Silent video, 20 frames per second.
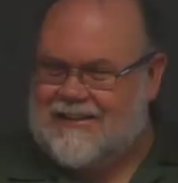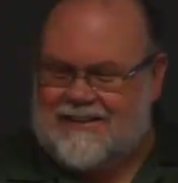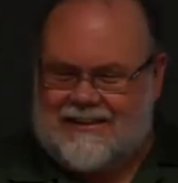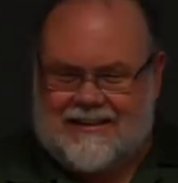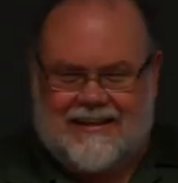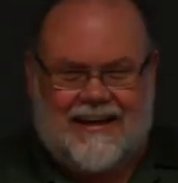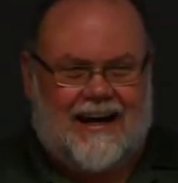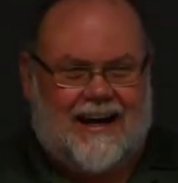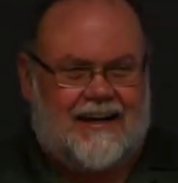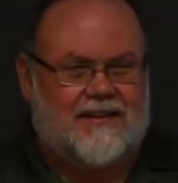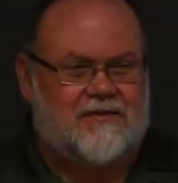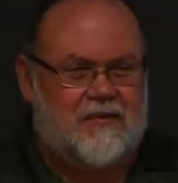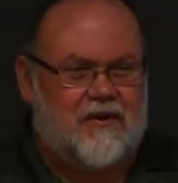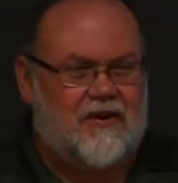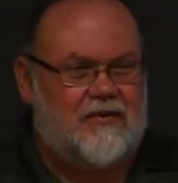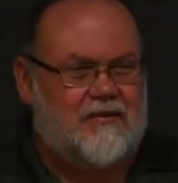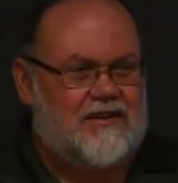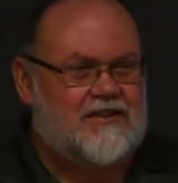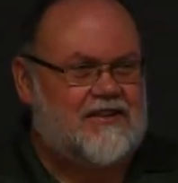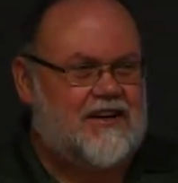it? Yeah, it's
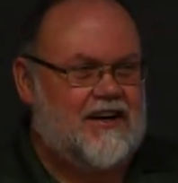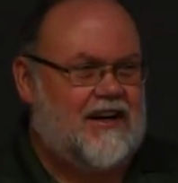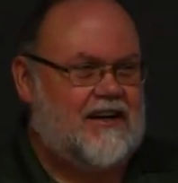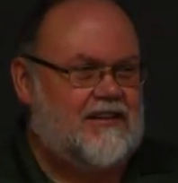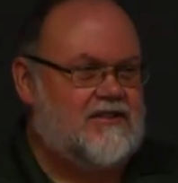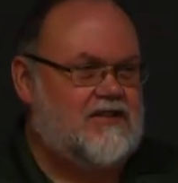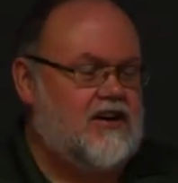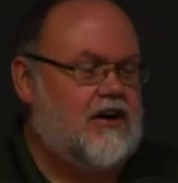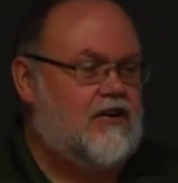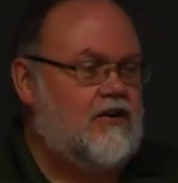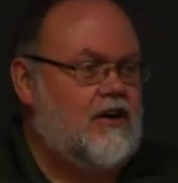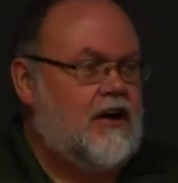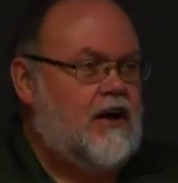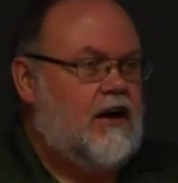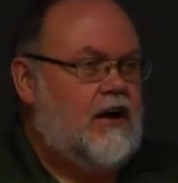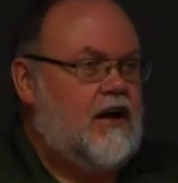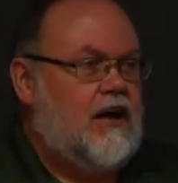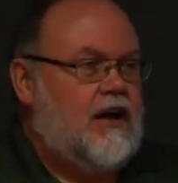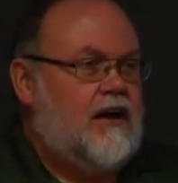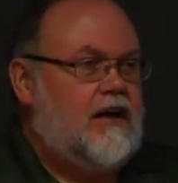pretty much gone. So
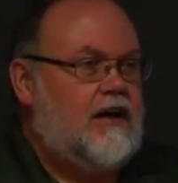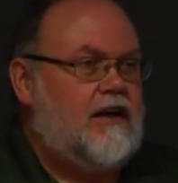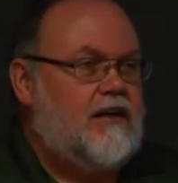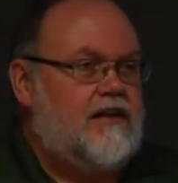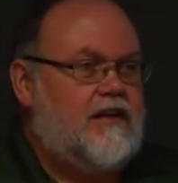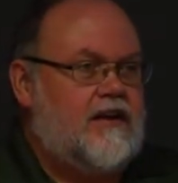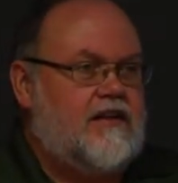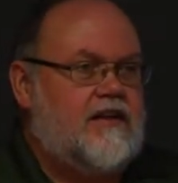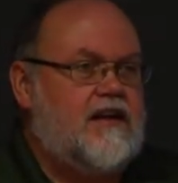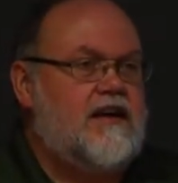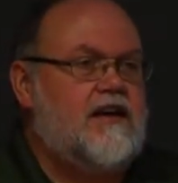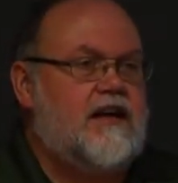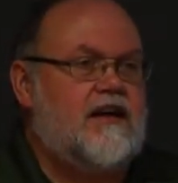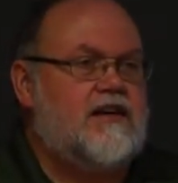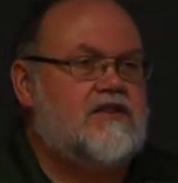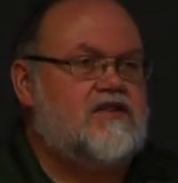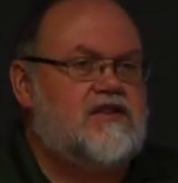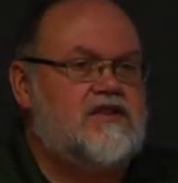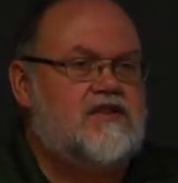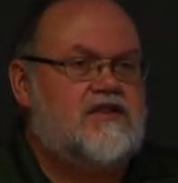the thing
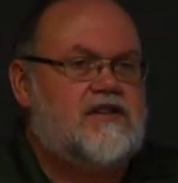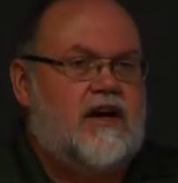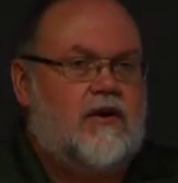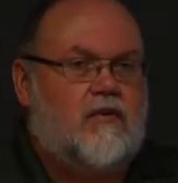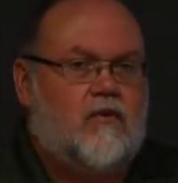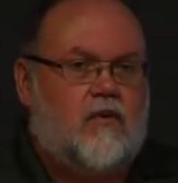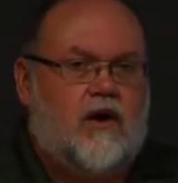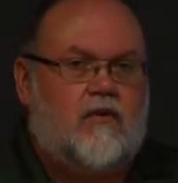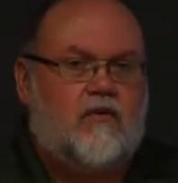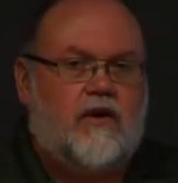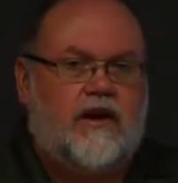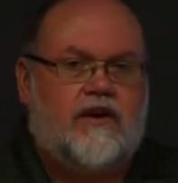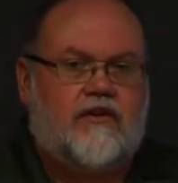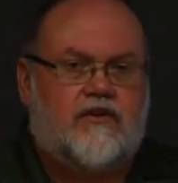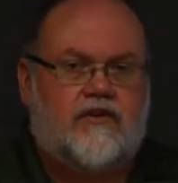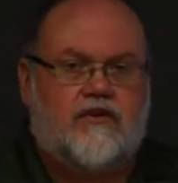is that what we